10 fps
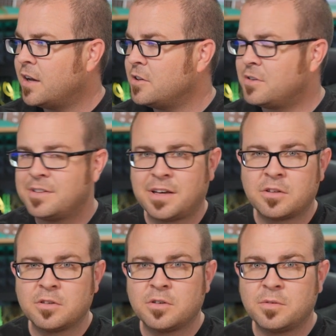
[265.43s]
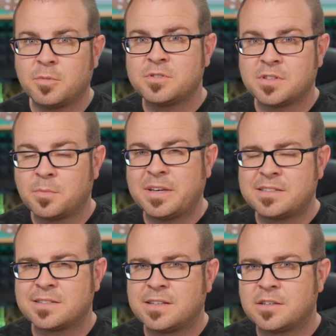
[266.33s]
You can download most of the
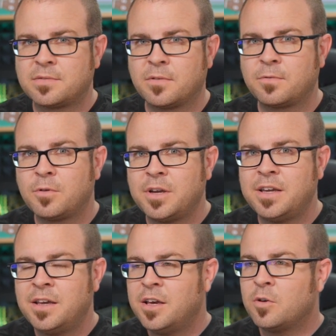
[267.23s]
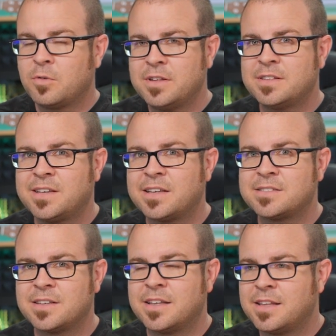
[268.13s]
basic tests for free, run the tests,
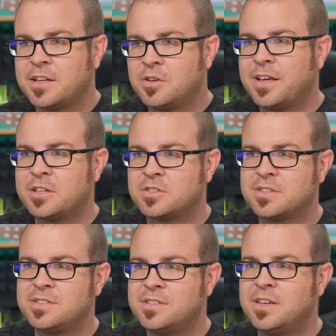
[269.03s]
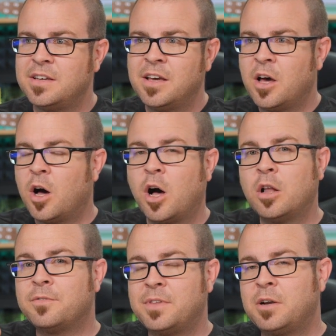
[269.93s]
and then you'll actually see all
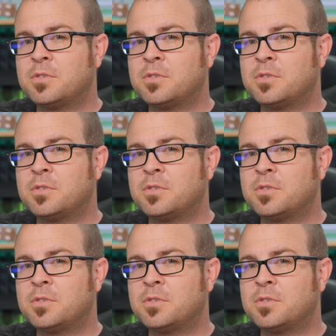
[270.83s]
of their